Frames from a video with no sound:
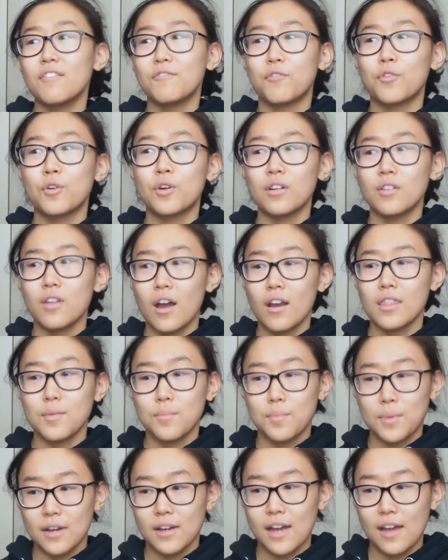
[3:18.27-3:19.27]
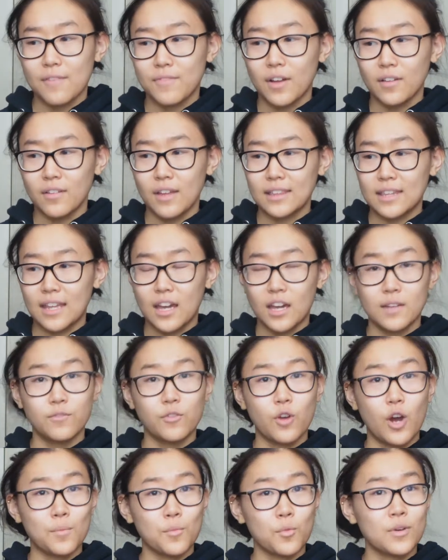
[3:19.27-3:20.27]
for a lot of the book I felt like they could have
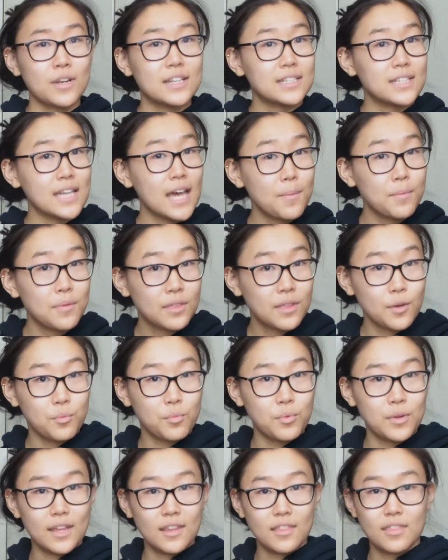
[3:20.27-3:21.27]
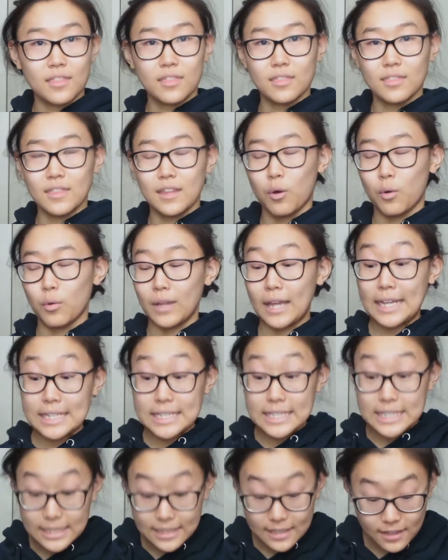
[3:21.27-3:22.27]
gone more in depth with the whole
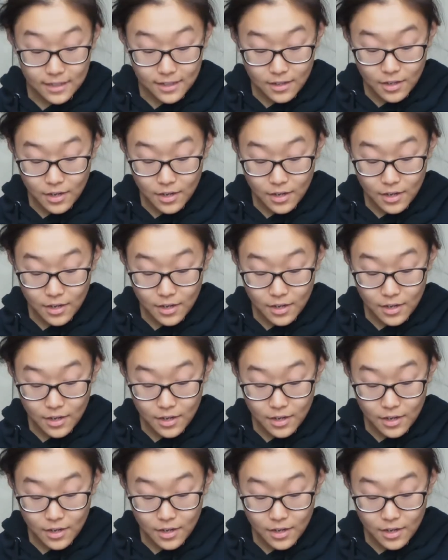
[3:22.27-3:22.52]
idea